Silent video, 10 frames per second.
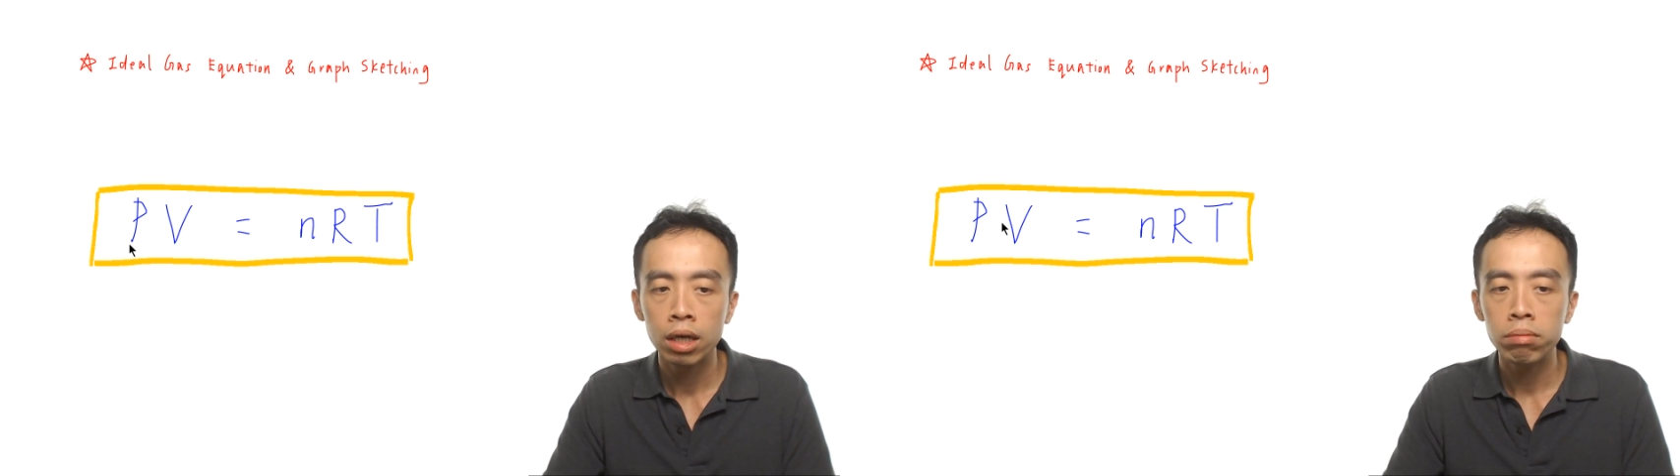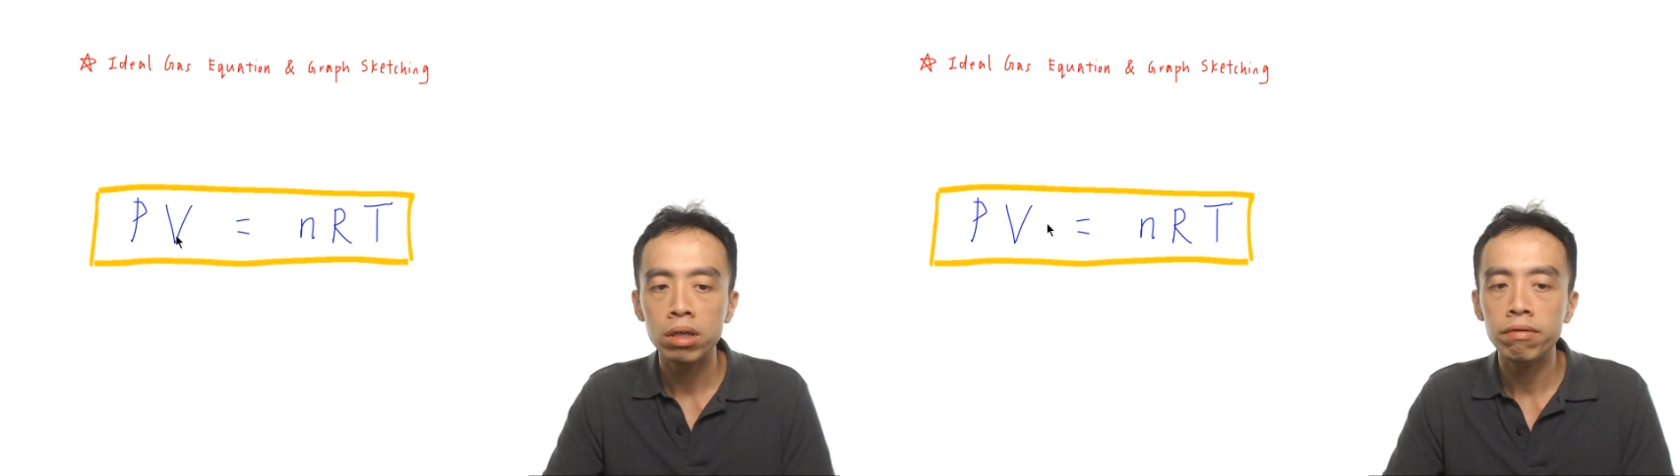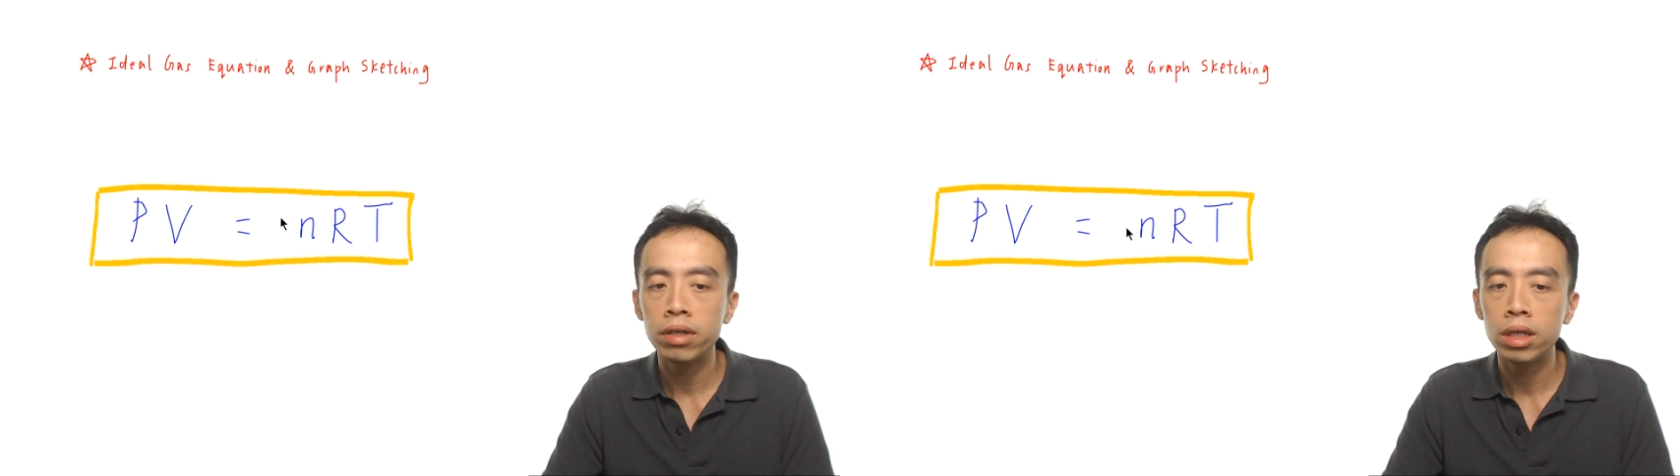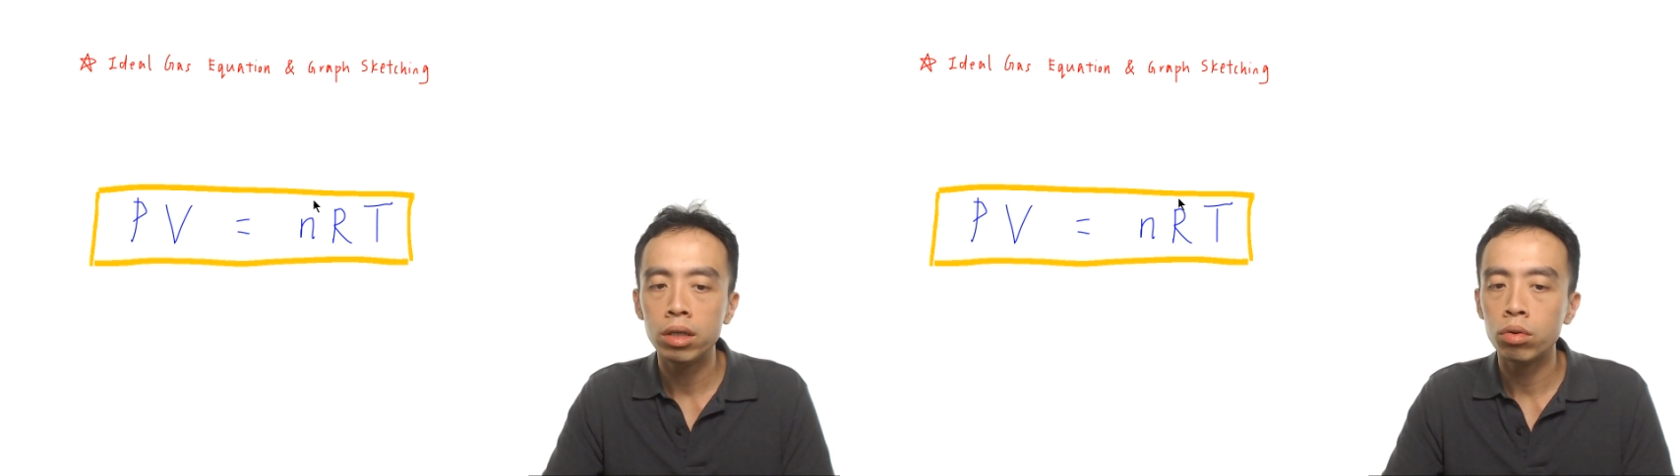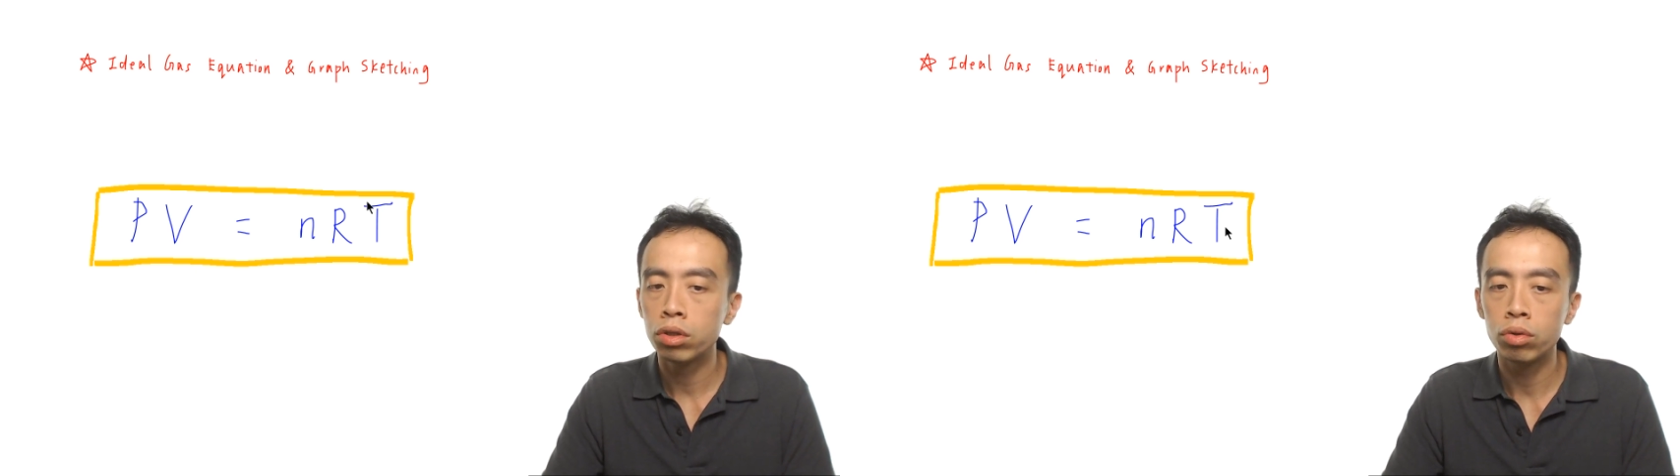P V
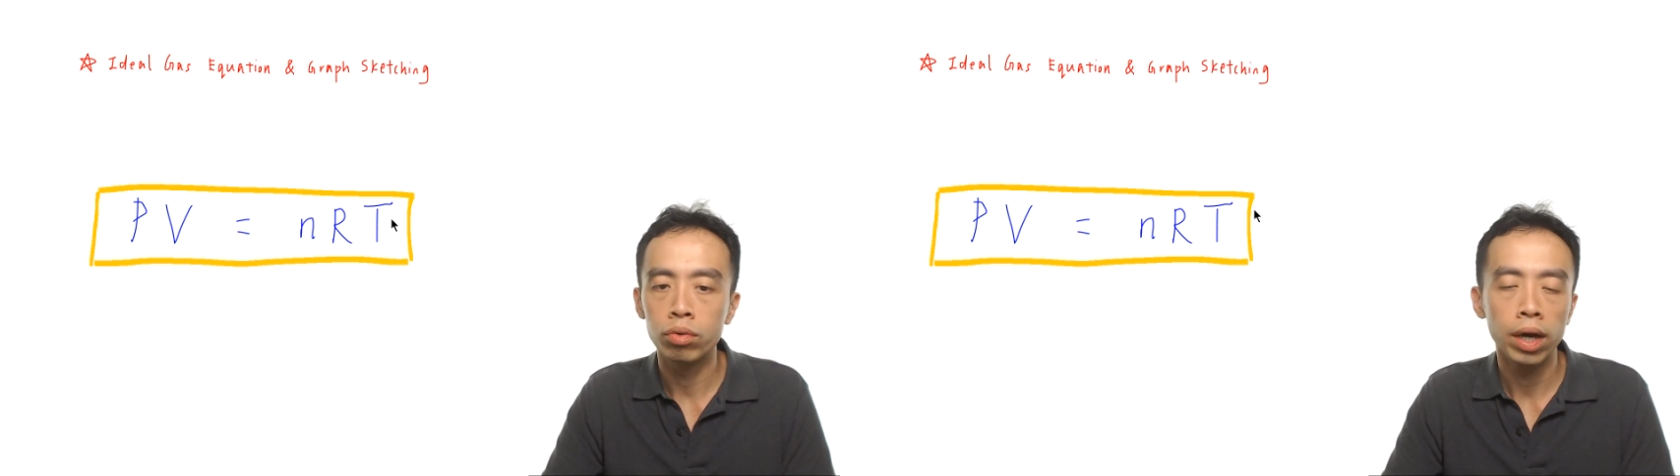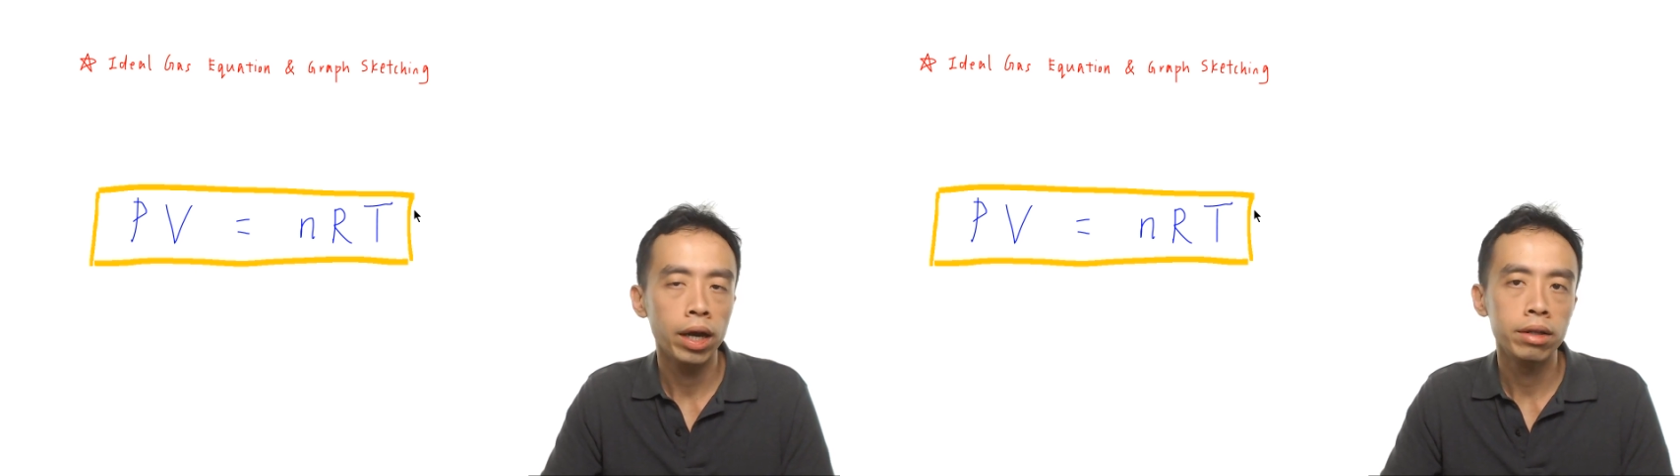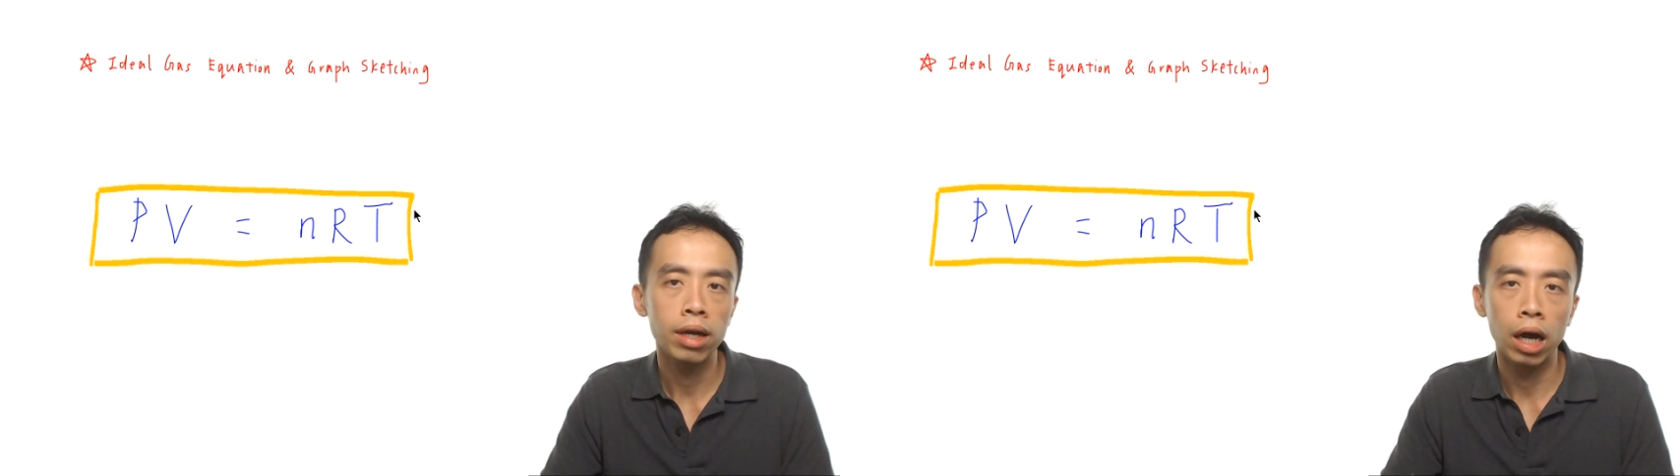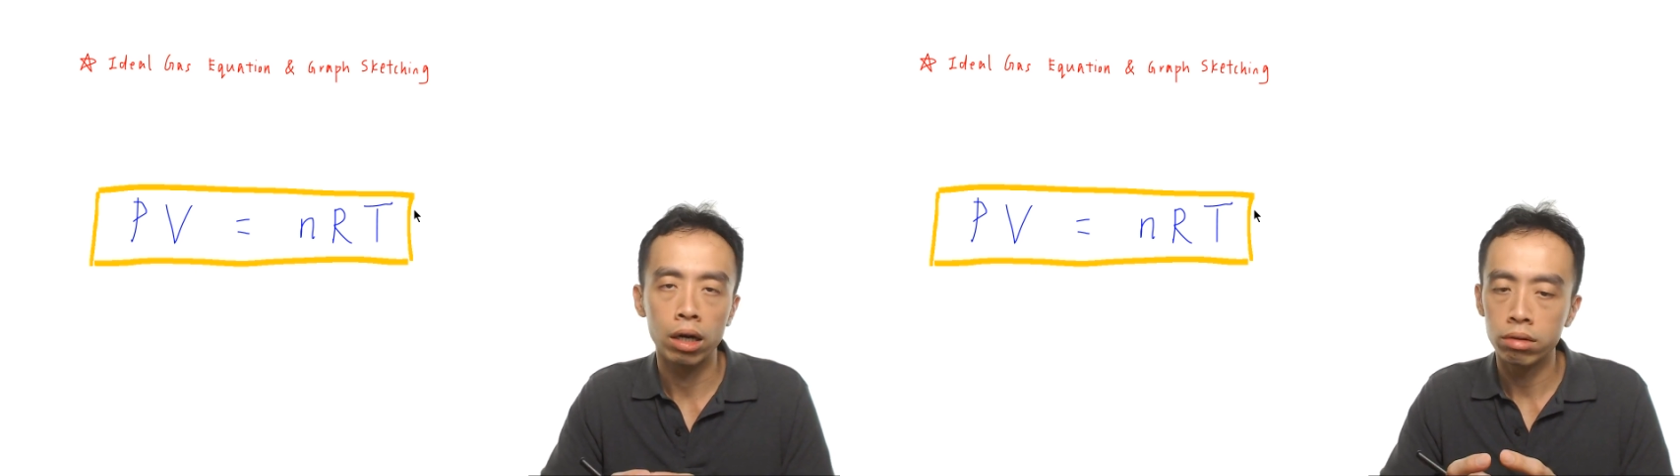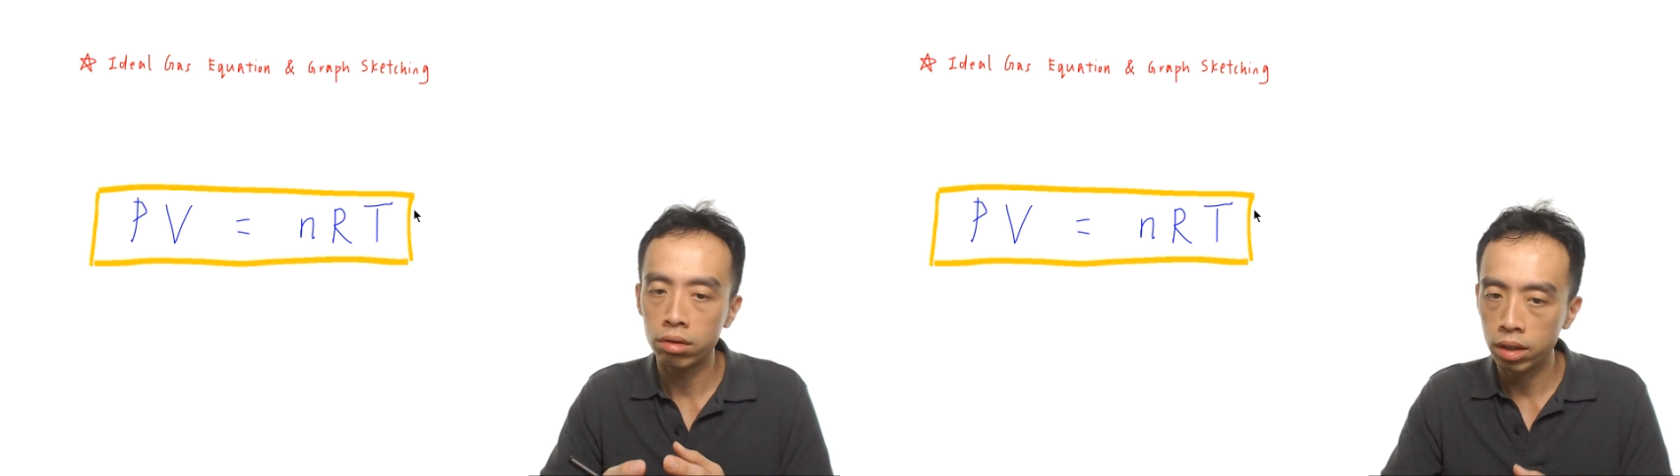equals to N
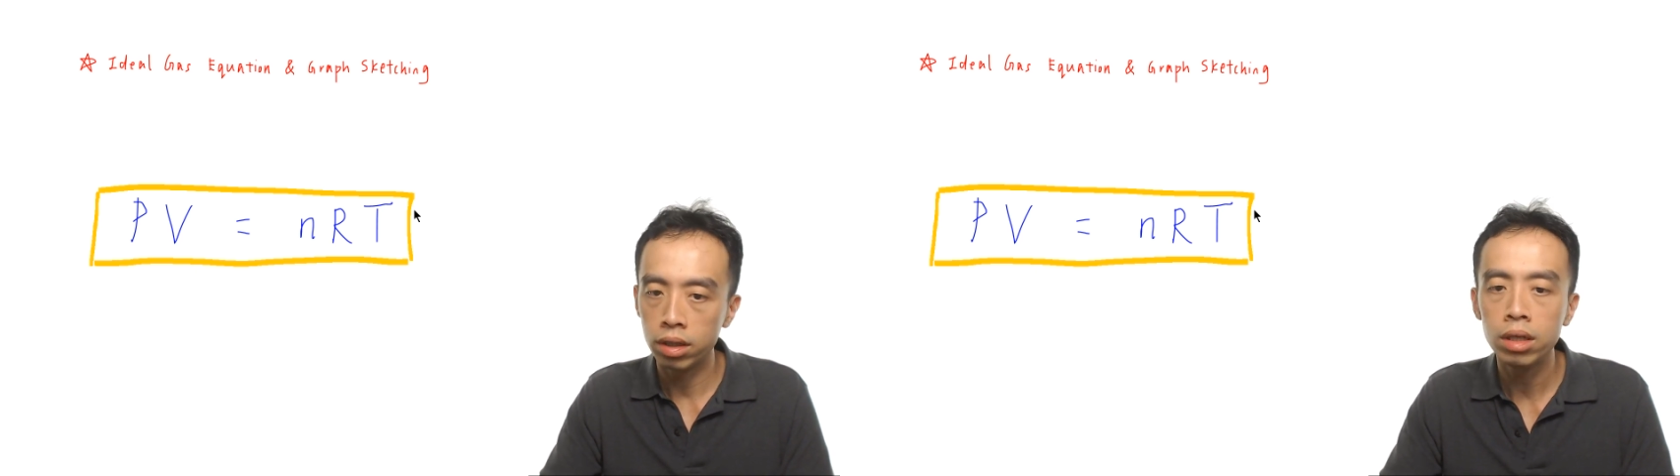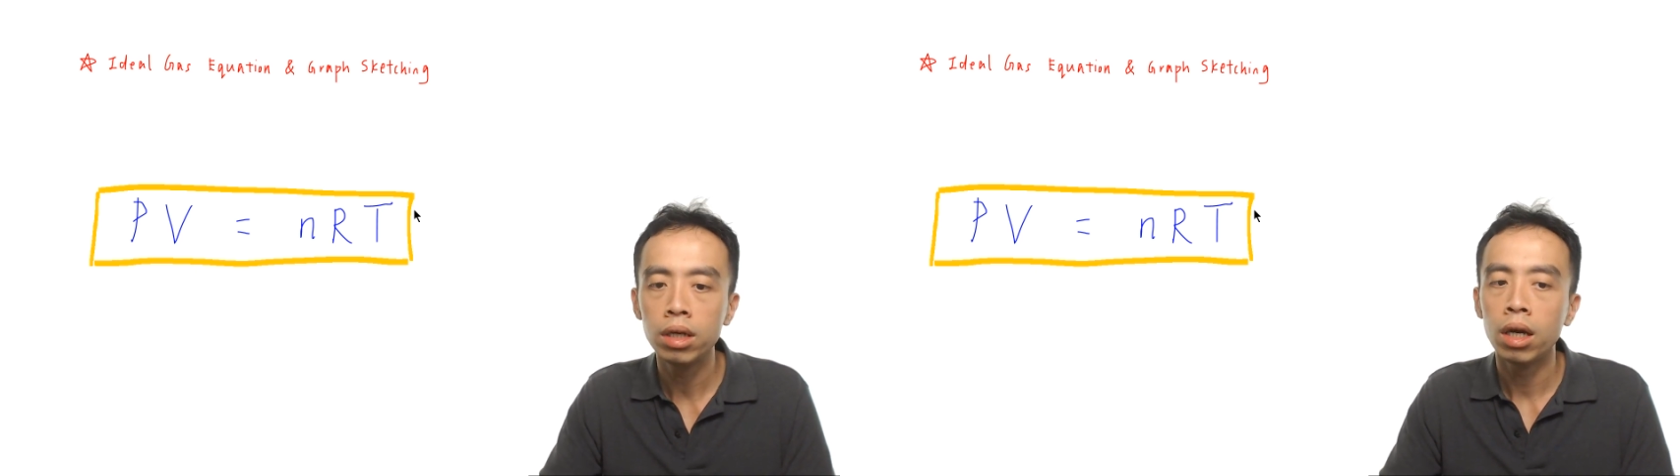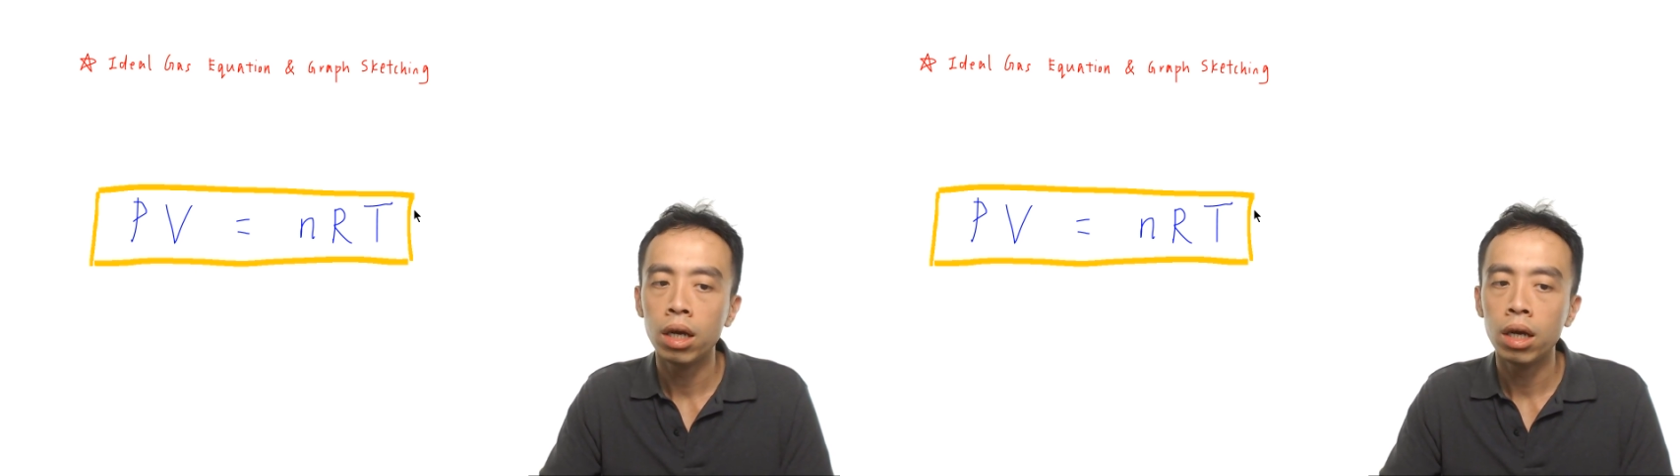R T.